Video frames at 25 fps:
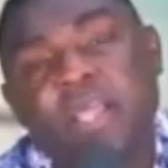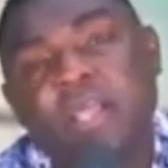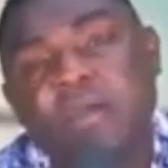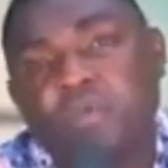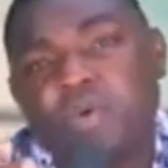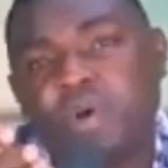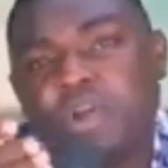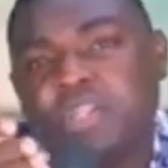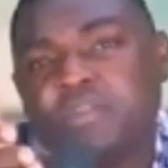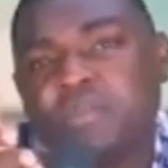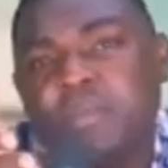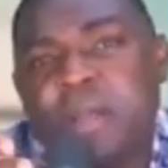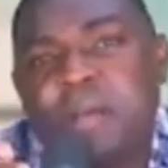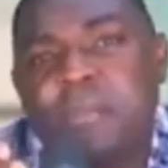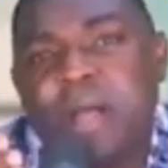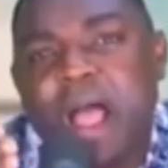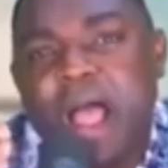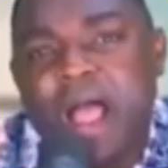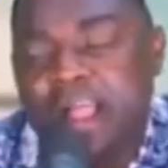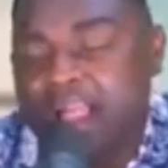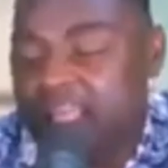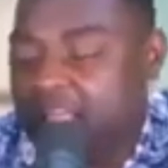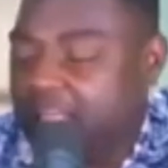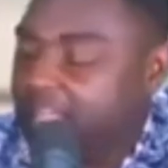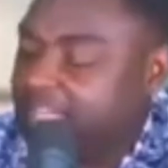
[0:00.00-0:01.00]
Because remember,
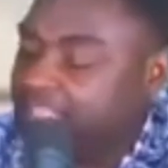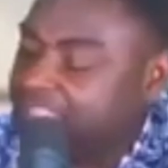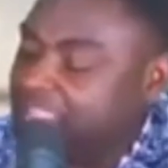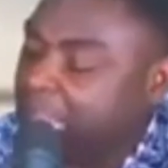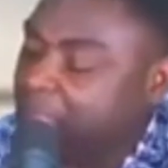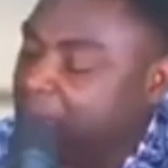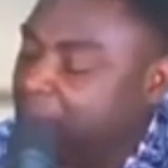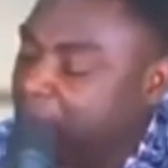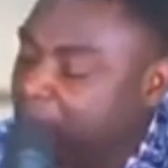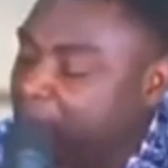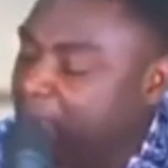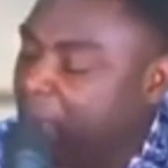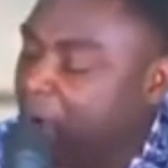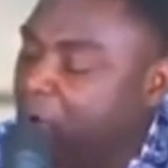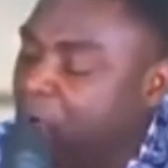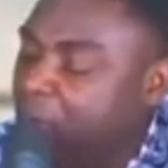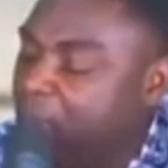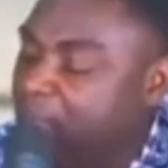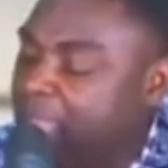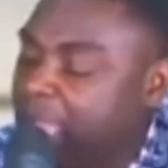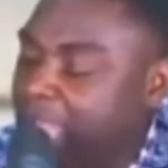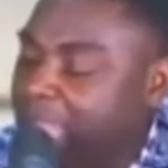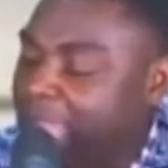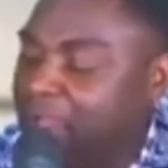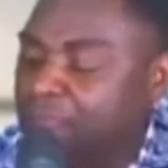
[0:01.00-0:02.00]
time
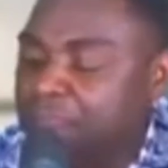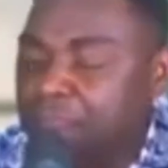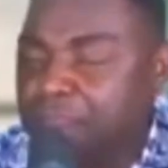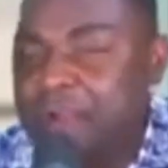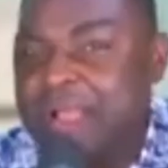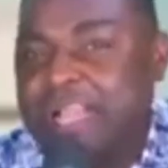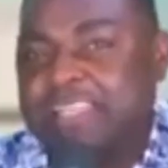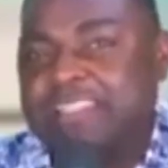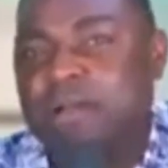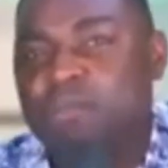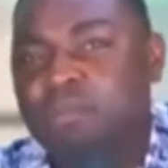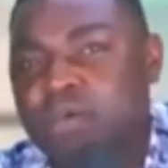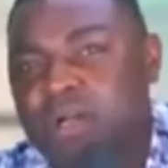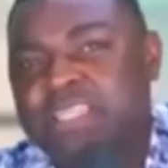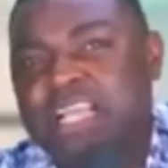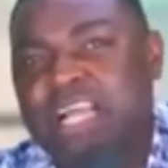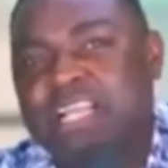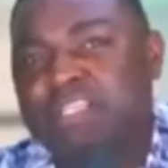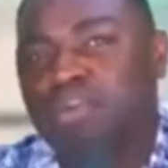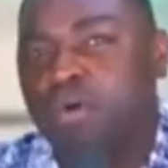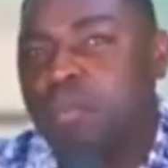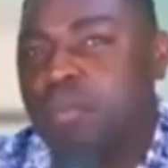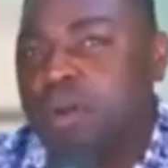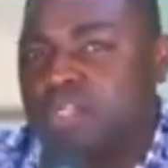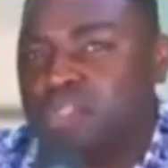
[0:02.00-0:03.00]
abawumia efra Asamoah
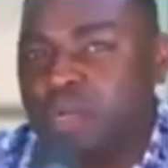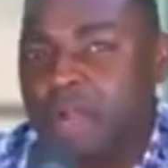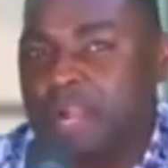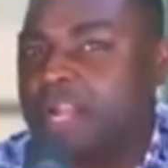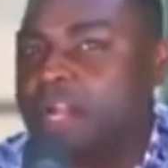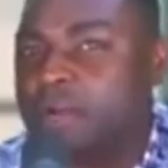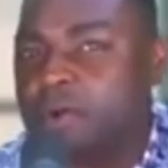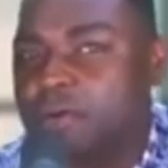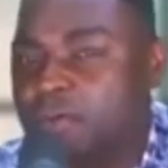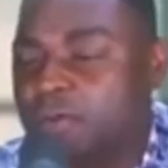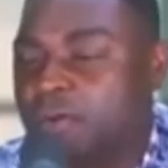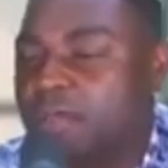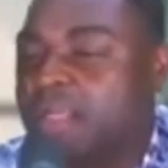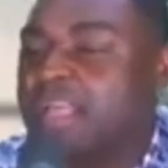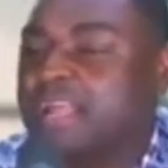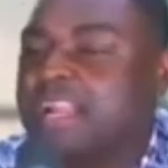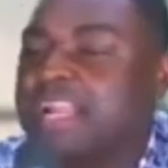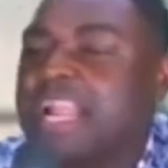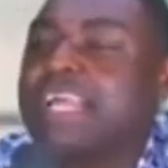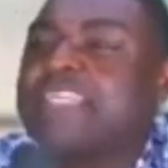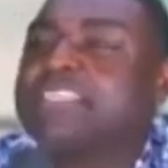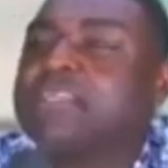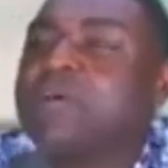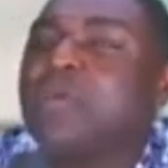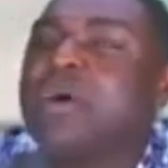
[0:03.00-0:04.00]
Gyan so me joining no.
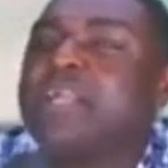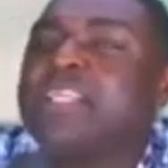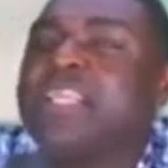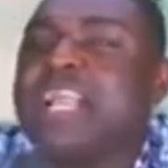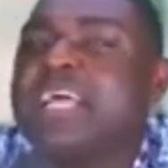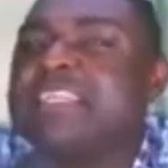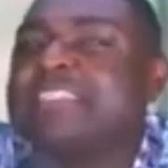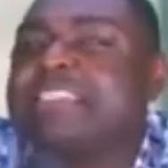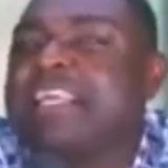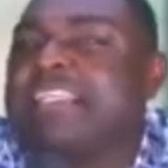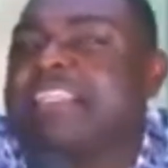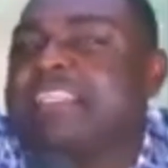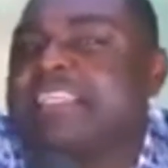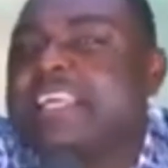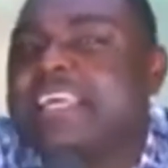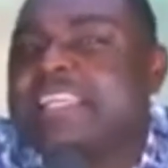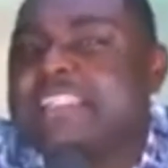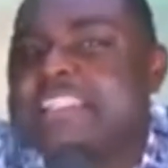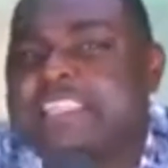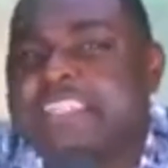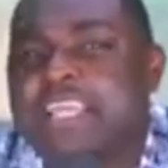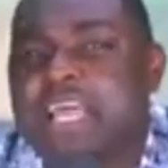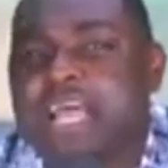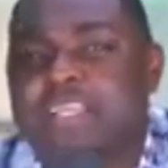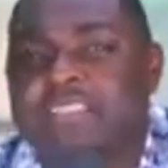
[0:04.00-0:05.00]
Na Asamoah Gyan started
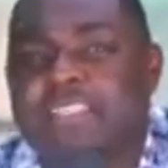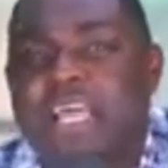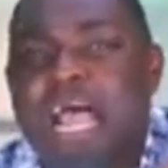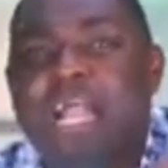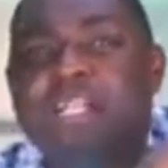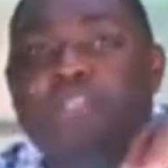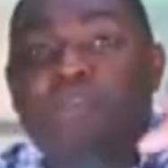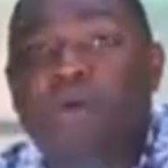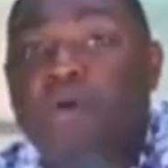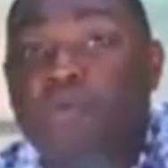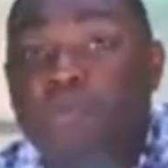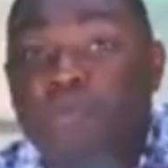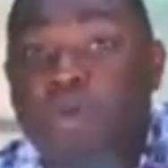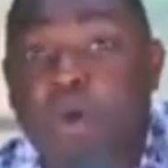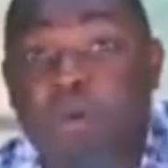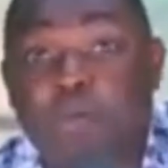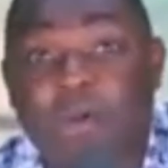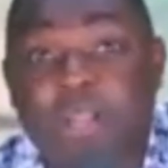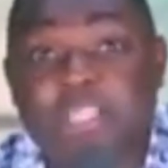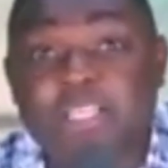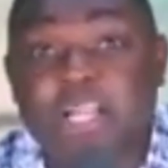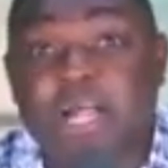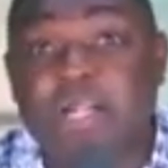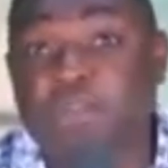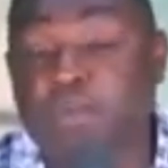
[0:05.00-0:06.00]
yes sa to
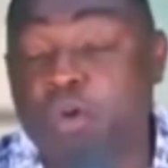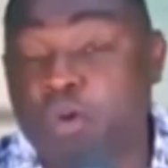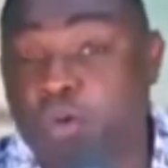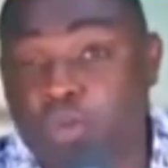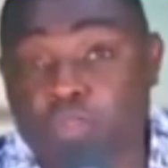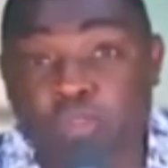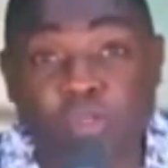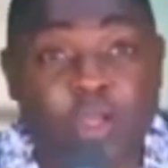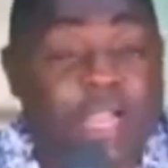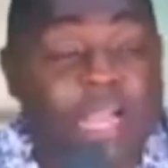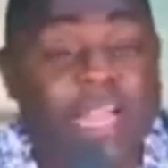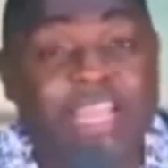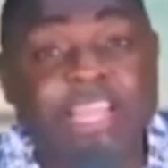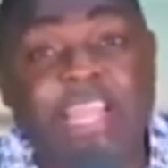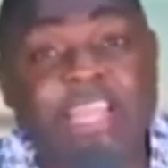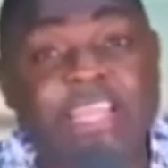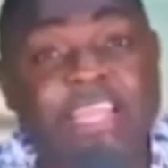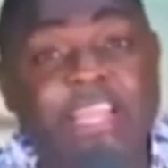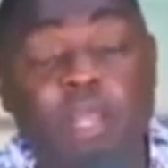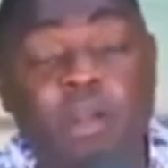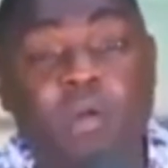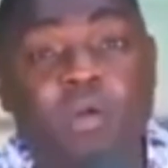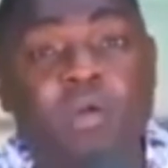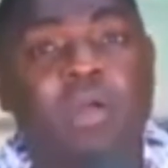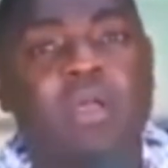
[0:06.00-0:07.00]
original to no soccer and
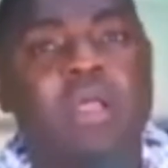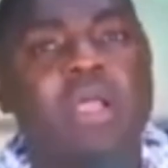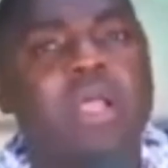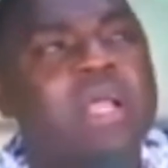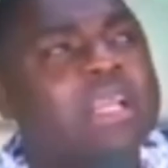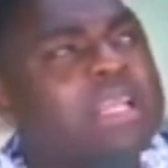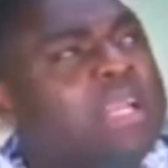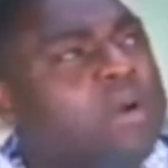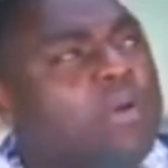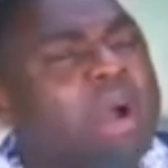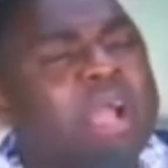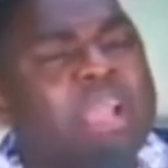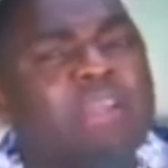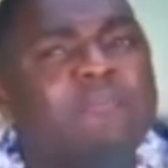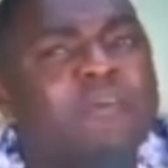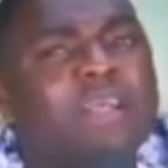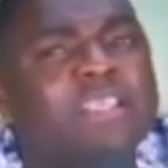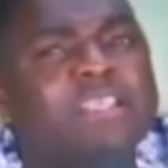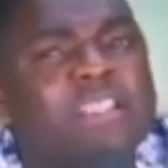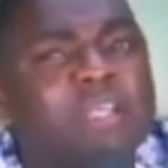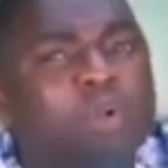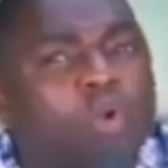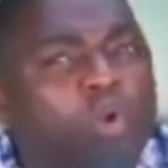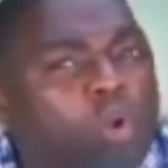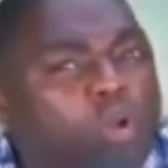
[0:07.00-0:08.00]
no. Na wa
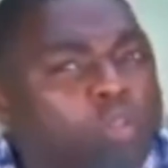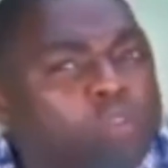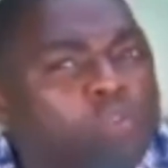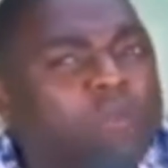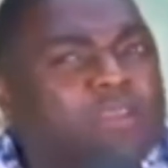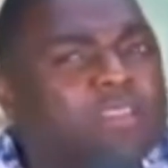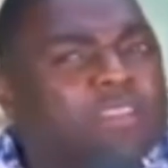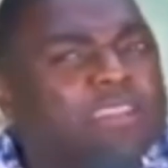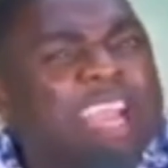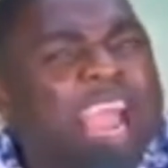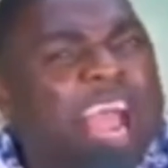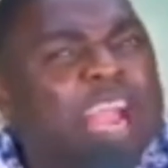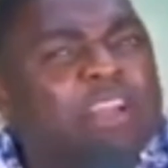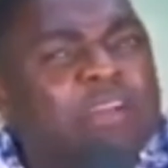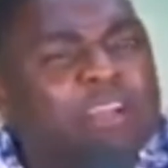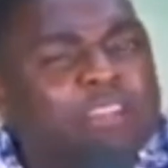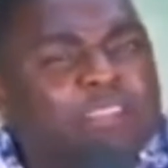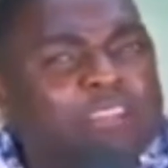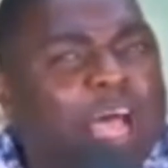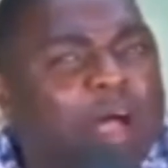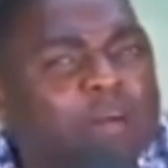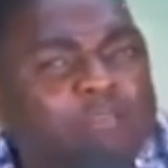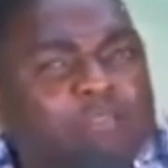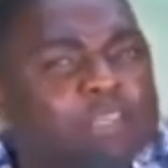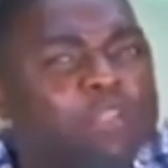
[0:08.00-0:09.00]
invested close to
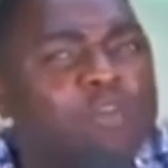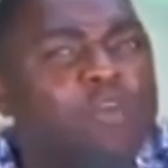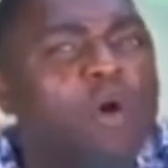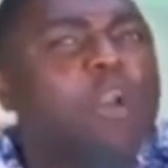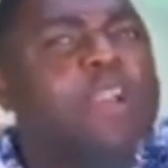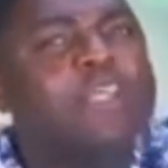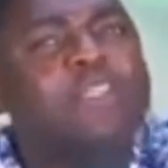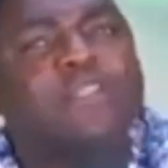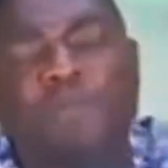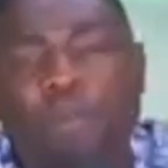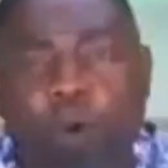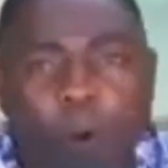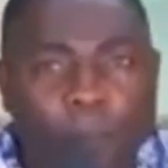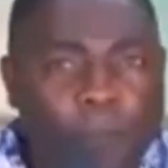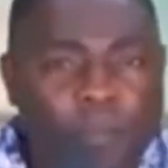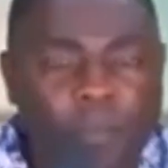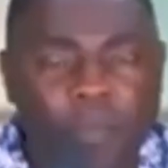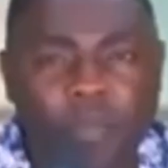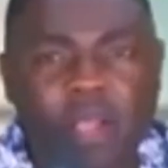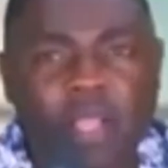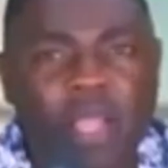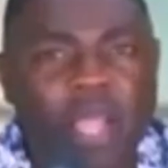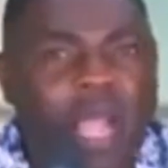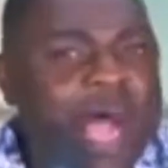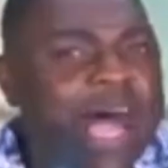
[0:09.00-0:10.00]
$300,000 wom
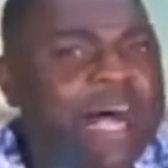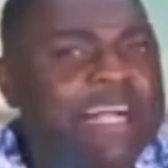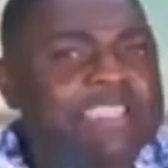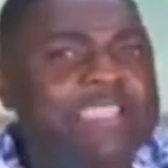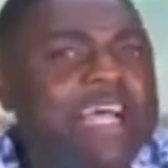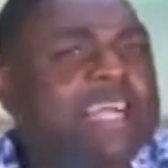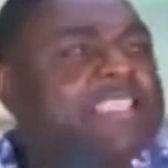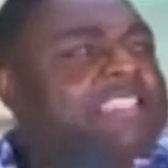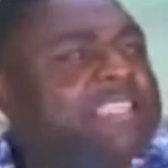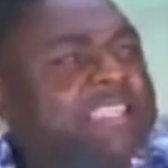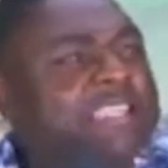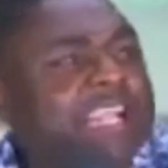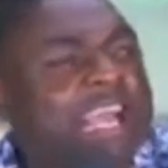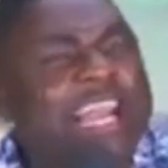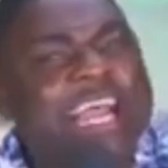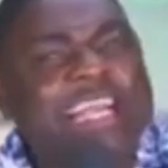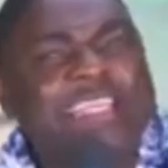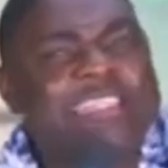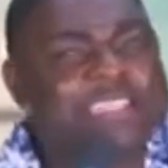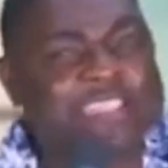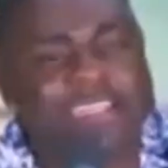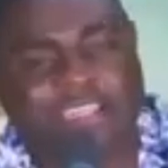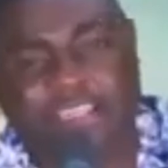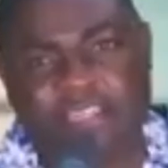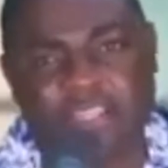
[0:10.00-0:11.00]
as sika na
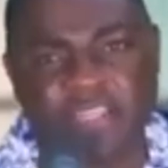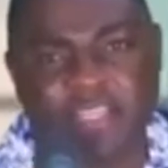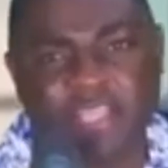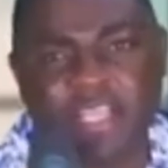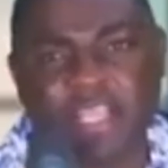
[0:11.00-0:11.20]
she.